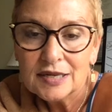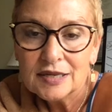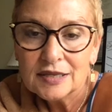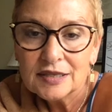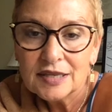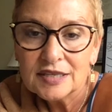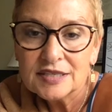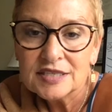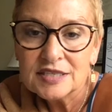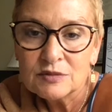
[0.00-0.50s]

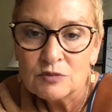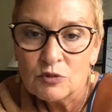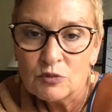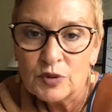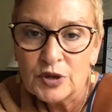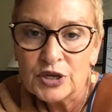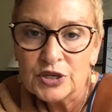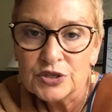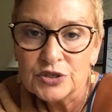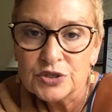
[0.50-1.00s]
let's see what we
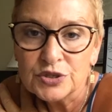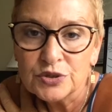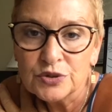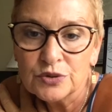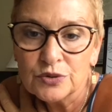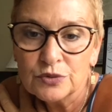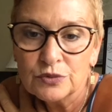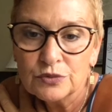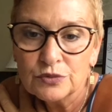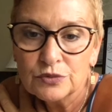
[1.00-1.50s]
can
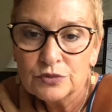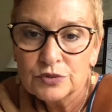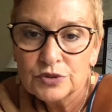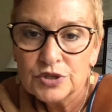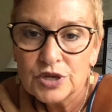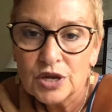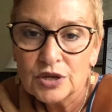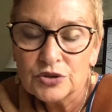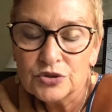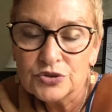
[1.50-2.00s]
do
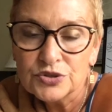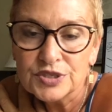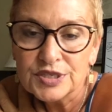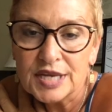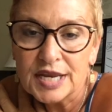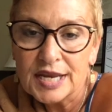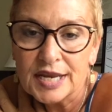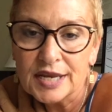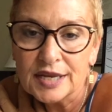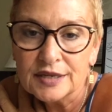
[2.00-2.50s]
to
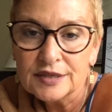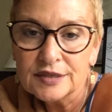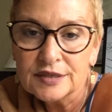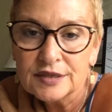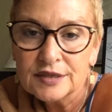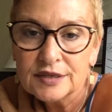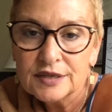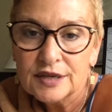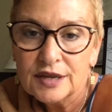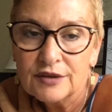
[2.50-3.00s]
understand
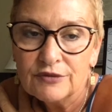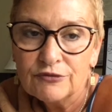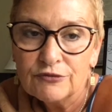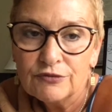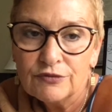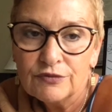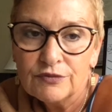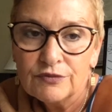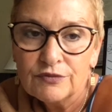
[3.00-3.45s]
and